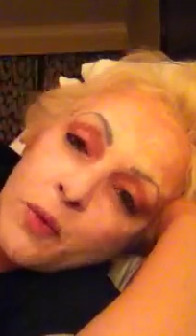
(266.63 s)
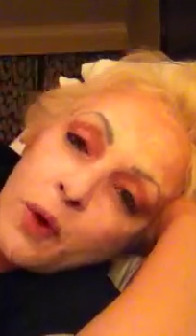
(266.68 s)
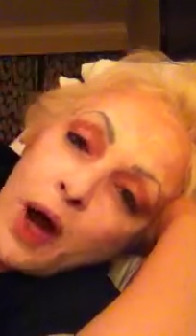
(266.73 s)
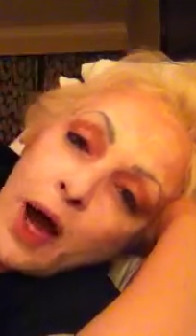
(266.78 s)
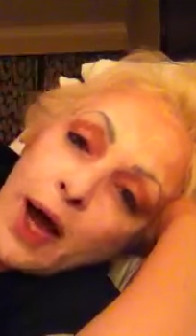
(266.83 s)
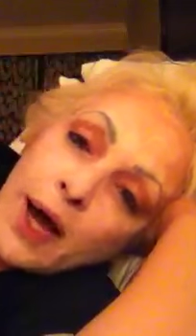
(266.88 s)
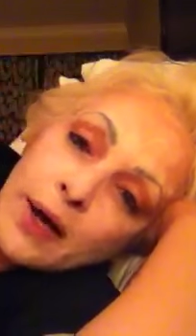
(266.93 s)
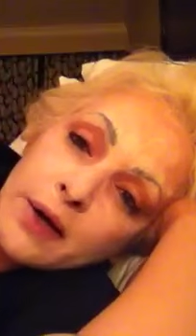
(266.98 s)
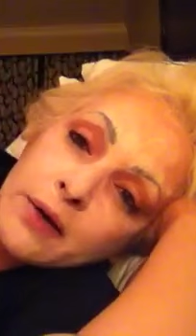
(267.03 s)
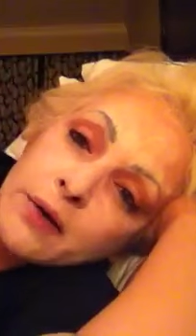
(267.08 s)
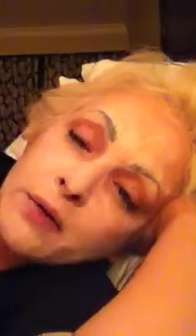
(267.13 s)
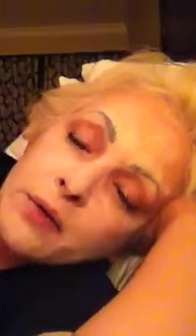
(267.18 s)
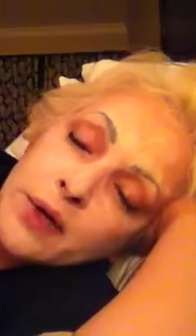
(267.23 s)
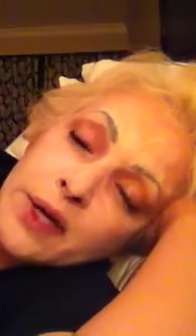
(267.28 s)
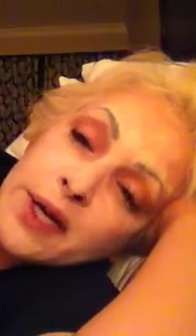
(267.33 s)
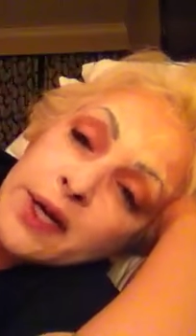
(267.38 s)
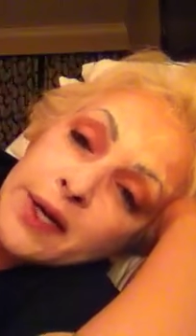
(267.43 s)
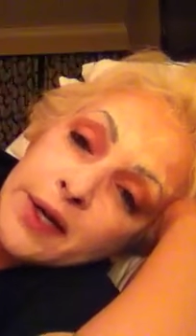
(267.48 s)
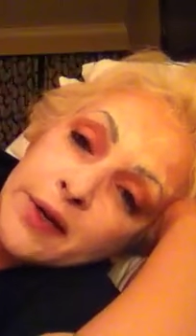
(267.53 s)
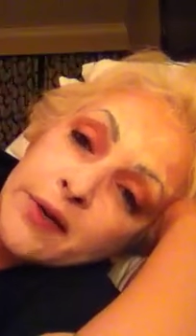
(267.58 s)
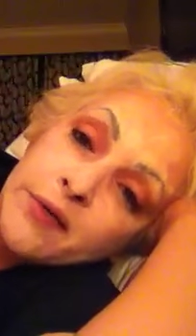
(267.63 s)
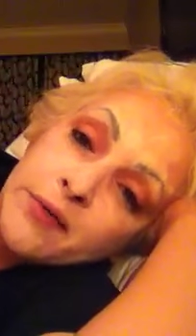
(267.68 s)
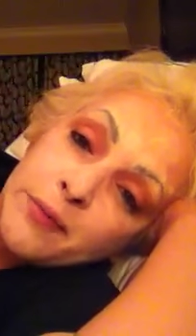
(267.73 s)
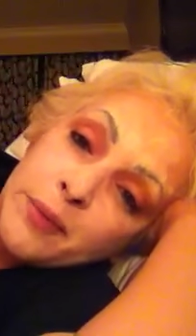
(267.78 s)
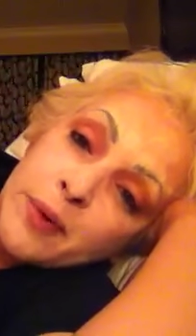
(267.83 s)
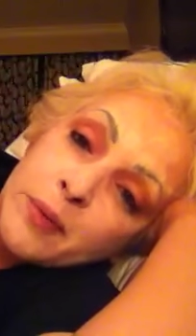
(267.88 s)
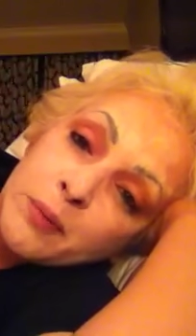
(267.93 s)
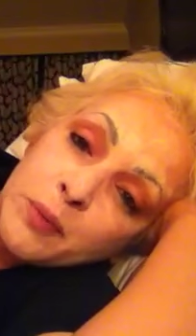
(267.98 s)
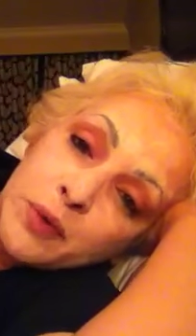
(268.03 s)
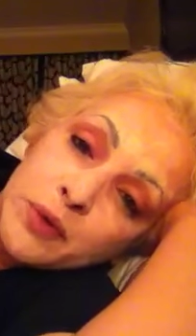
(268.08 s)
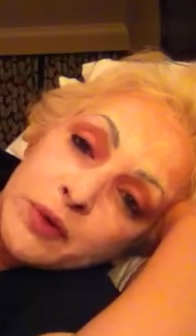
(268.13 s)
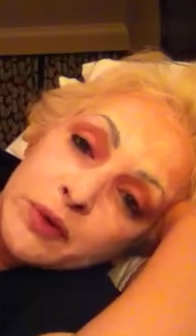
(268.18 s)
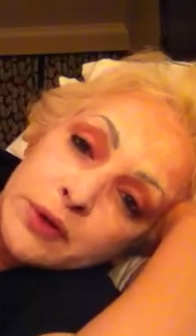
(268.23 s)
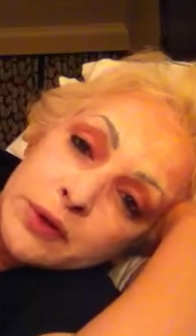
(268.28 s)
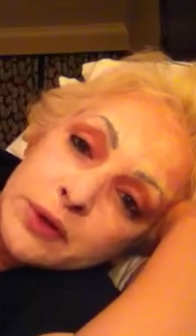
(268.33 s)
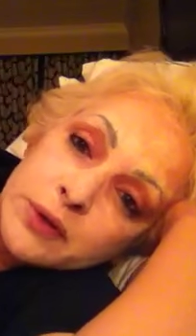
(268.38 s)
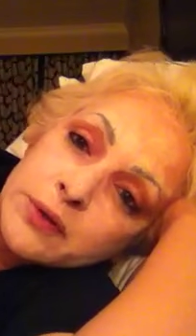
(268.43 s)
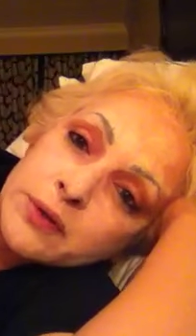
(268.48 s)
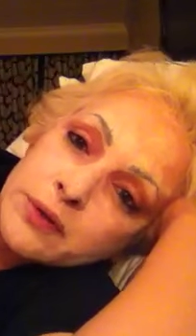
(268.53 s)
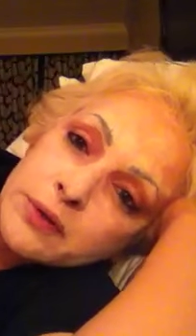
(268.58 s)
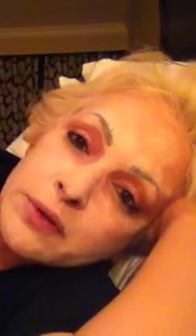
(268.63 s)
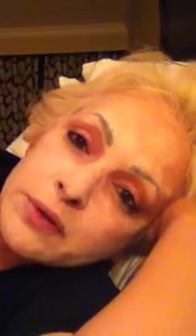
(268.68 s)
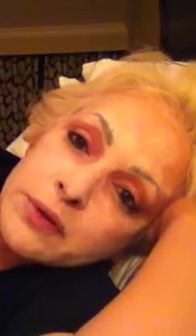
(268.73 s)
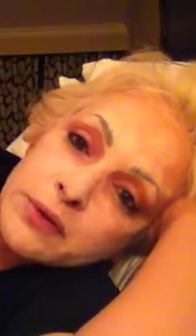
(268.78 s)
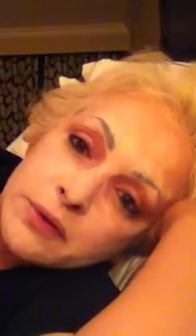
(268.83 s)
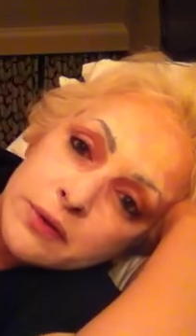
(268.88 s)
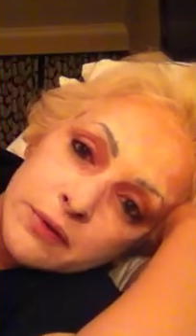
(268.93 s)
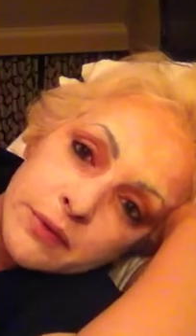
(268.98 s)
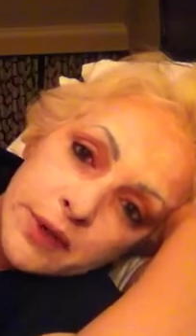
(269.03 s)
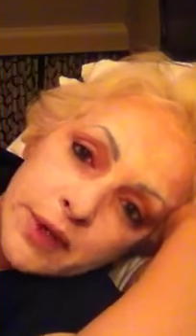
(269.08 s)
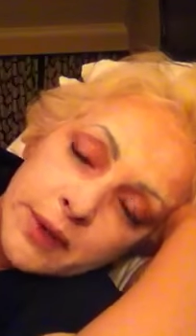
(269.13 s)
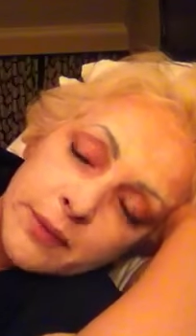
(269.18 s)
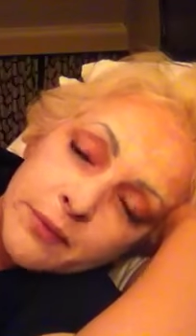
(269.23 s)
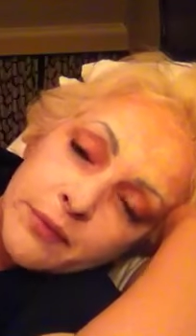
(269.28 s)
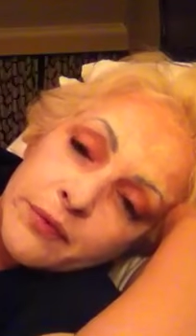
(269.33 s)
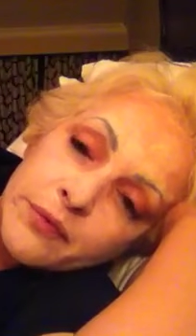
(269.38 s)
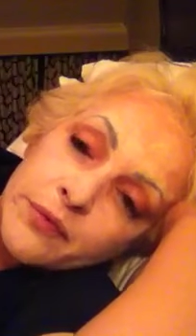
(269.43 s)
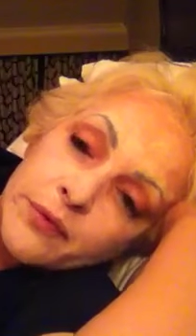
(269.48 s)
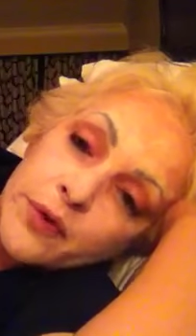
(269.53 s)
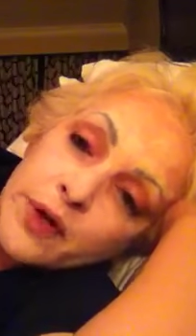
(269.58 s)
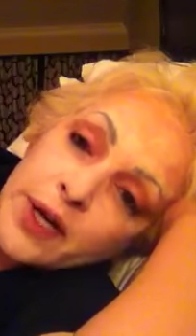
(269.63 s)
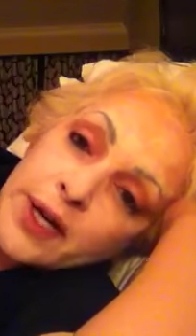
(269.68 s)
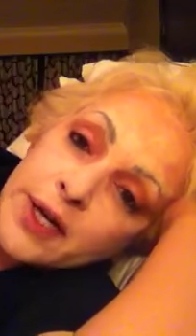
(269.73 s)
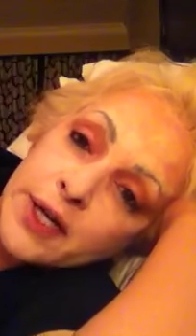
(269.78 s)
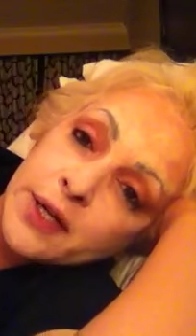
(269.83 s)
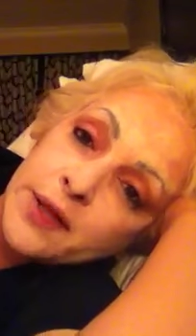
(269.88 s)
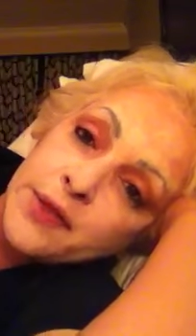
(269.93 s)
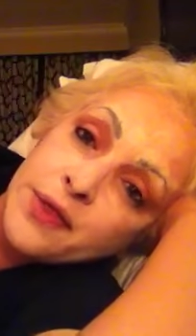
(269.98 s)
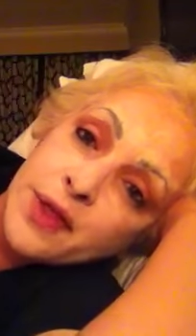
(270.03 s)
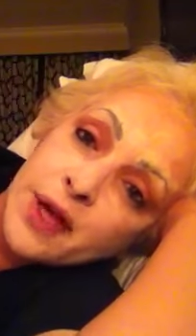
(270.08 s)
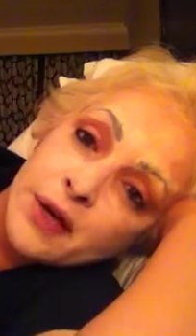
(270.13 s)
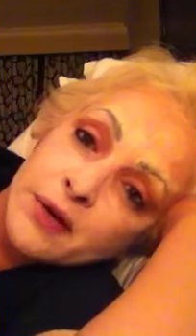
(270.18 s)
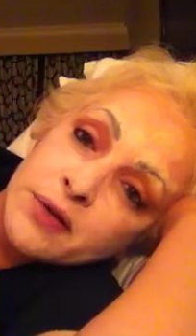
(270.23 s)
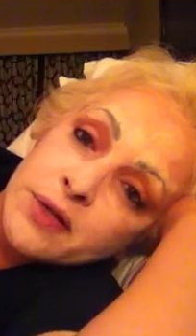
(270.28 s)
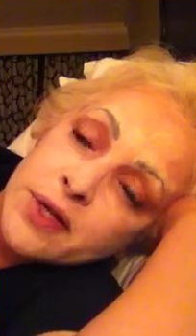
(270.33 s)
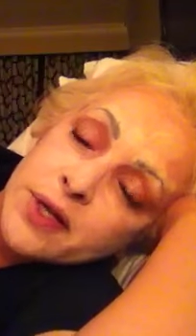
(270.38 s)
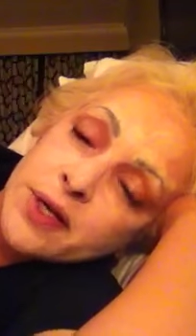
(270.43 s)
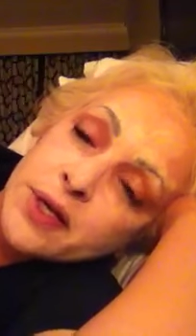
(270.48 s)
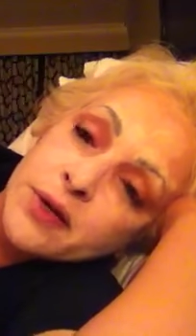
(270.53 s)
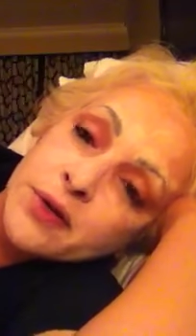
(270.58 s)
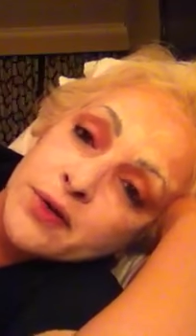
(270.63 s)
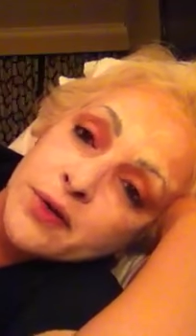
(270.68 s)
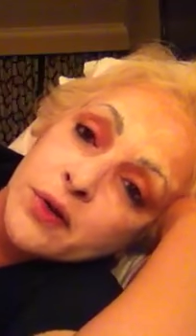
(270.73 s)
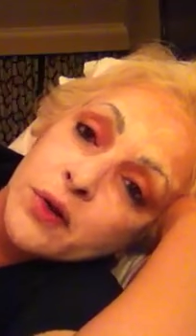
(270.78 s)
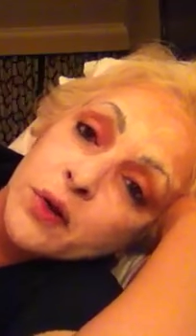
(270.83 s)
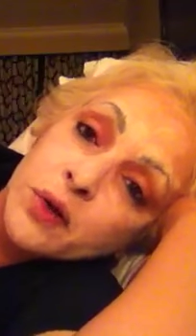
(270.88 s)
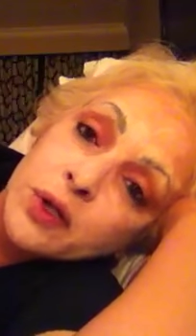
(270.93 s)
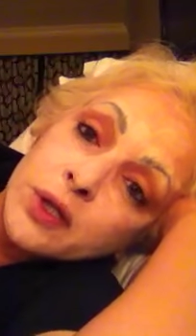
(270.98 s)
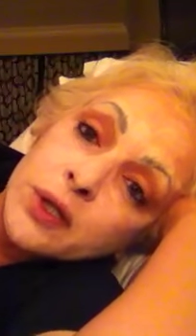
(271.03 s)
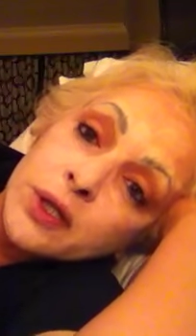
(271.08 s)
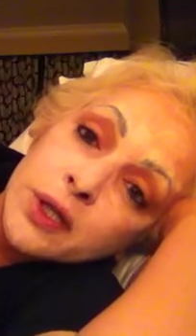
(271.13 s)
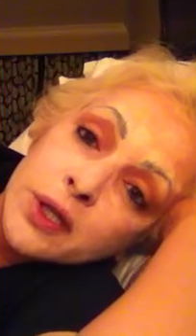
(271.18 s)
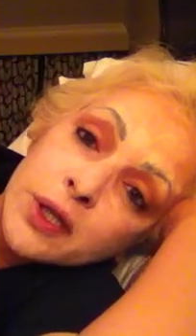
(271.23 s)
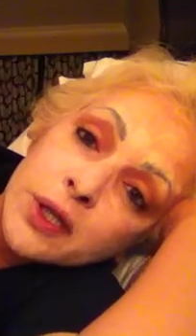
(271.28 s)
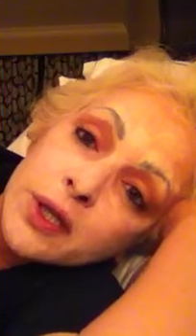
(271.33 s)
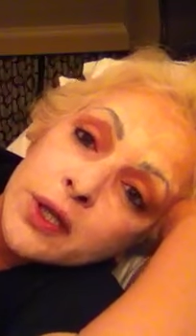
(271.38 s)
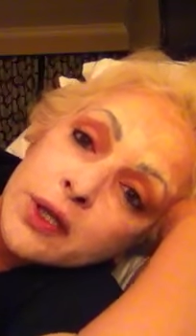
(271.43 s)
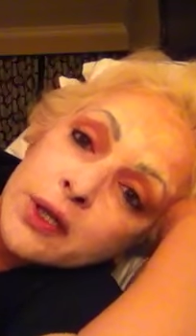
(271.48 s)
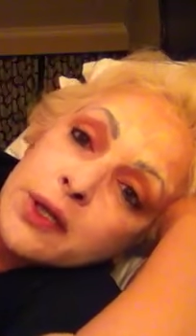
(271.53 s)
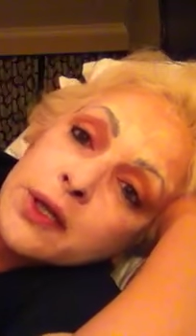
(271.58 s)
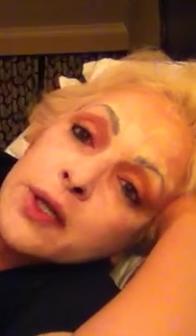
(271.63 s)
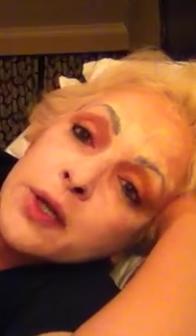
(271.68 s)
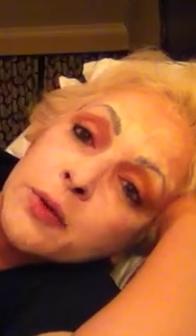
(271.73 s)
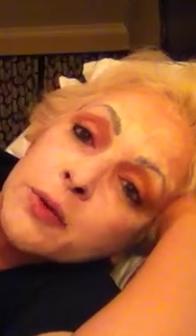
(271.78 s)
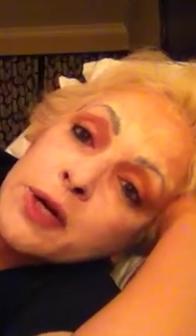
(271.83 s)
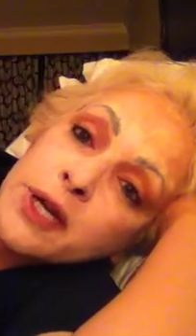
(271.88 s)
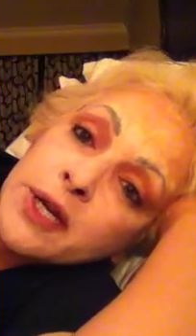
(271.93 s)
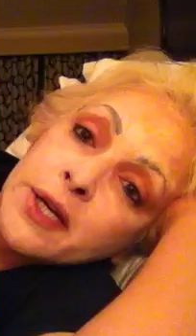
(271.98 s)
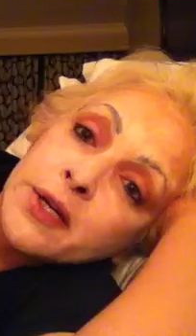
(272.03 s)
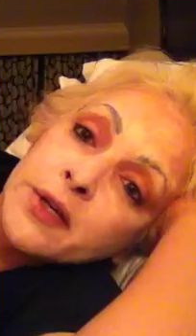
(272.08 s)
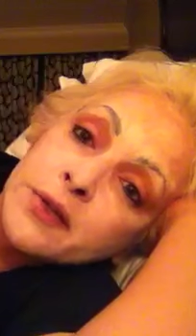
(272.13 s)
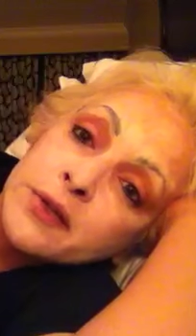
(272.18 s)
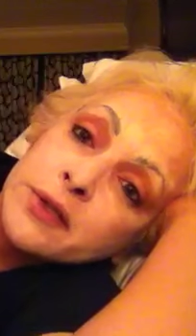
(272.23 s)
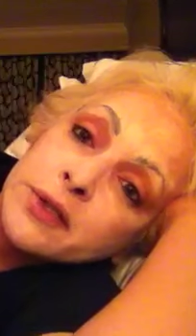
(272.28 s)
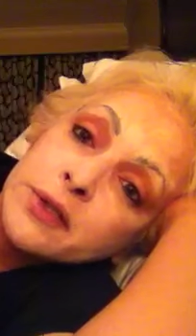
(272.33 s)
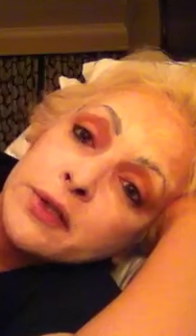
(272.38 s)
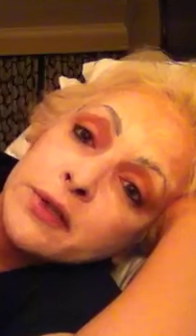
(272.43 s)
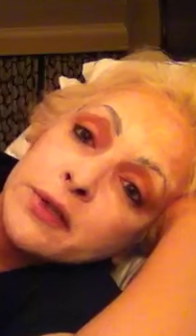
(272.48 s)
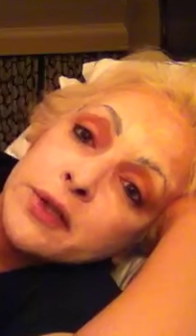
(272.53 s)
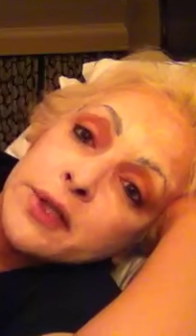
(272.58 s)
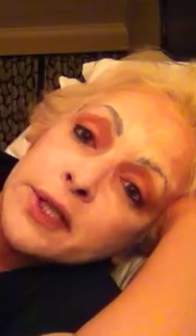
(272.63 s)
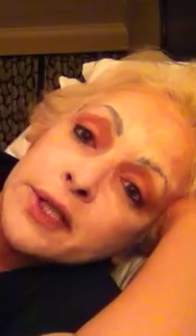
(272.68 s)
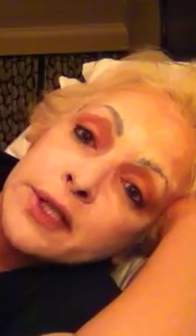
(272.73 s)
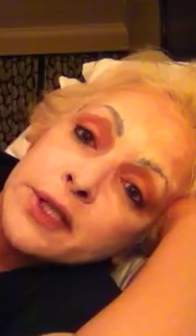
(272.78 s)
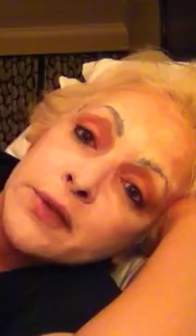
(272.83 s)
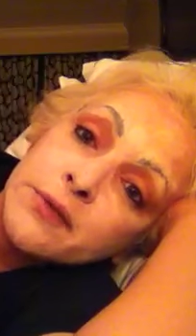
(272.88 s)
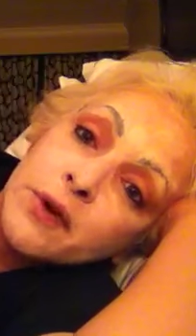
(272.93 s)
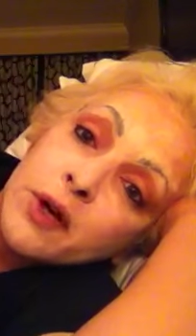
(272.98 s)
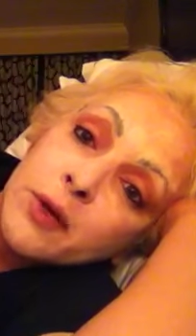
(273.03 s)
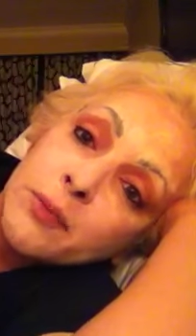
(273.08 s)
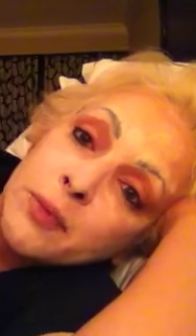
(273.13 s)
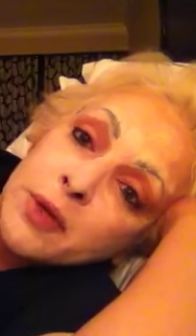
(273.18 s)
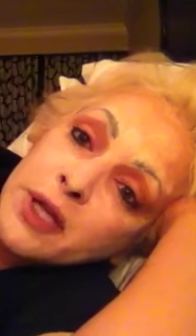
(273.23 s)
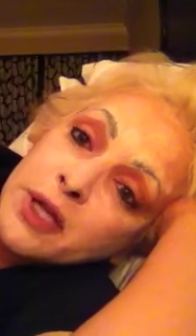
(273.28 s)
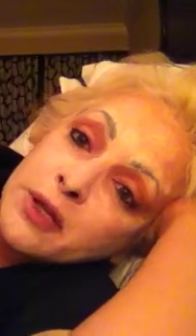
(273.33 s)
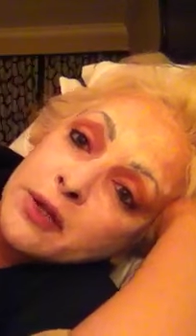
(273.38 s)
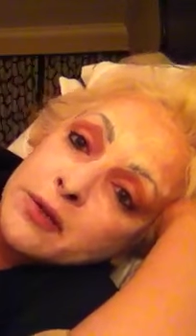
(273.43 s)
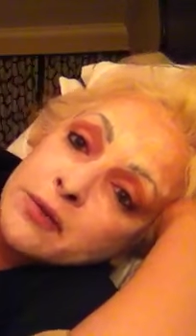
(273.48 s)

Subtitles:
How can I have pimples when I'm fucking 1,000 years old? Nobody knows, least of all me.